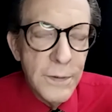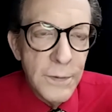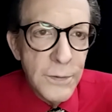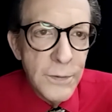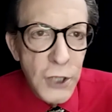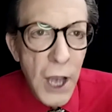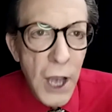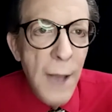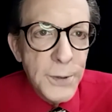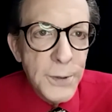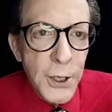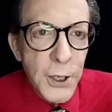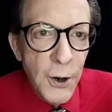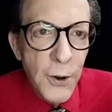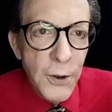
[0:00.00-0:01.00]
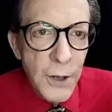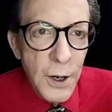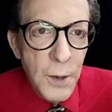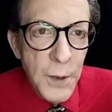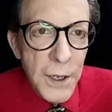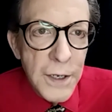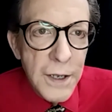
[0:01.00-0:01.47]
chops, a little
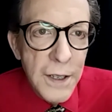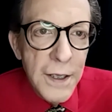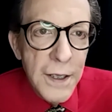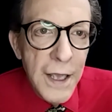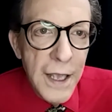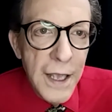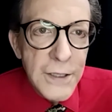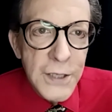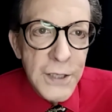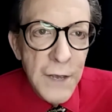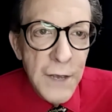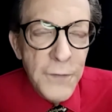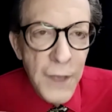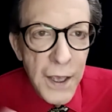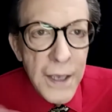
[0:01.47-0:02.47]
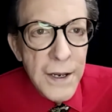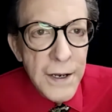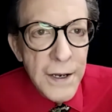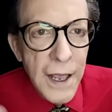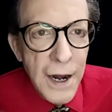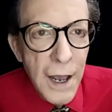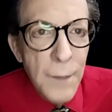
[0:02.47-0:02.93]
bit, and see if they can
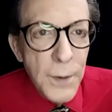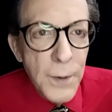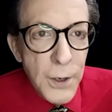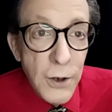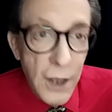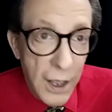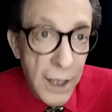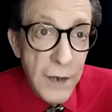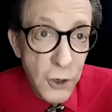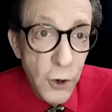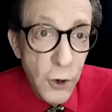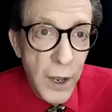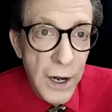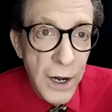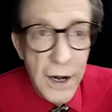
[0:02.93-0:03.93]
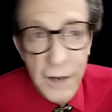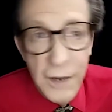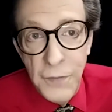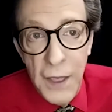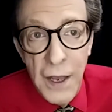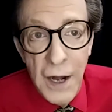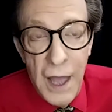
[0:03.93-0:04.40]
get up and do it, and
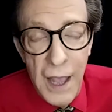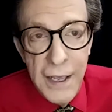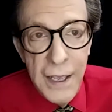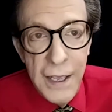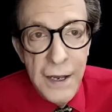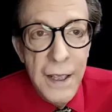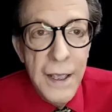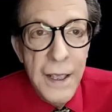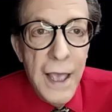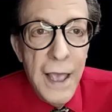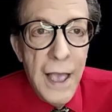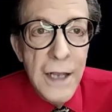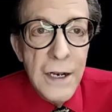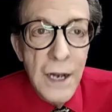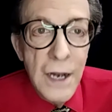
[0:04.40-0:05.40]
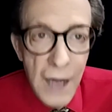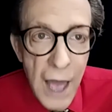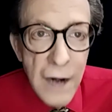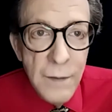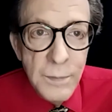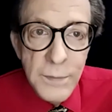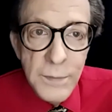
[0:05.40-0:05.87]
if they like it. And a
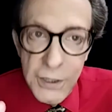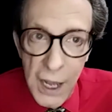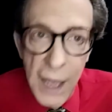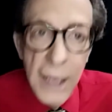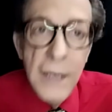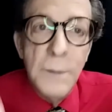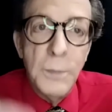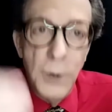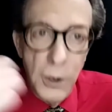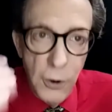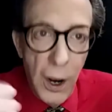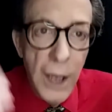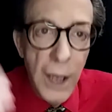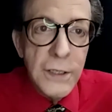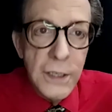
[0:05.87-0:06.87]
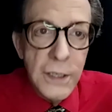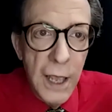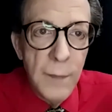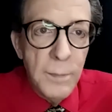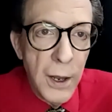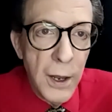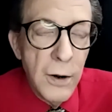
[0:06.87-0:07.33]
lot of them stay and progress and
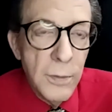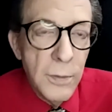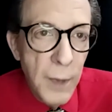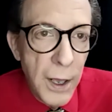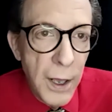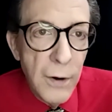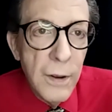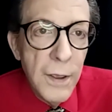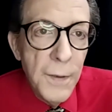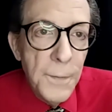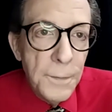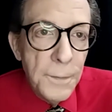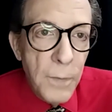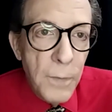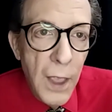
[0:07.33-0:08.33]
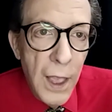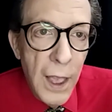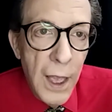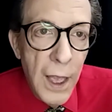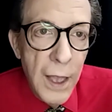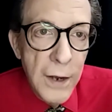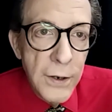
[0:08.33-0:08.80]
get better and better,
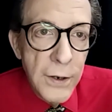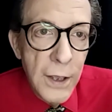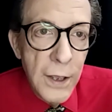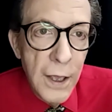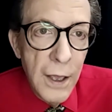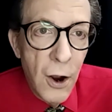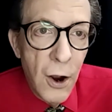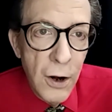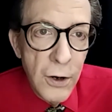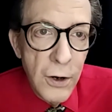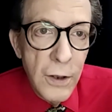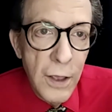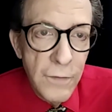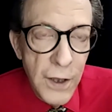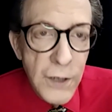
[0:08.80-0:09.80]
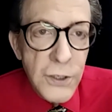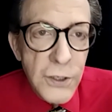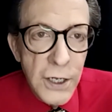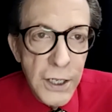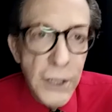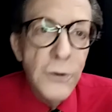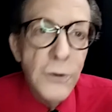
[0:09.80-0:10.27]
and are
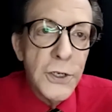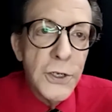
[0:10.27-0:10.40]
eventually used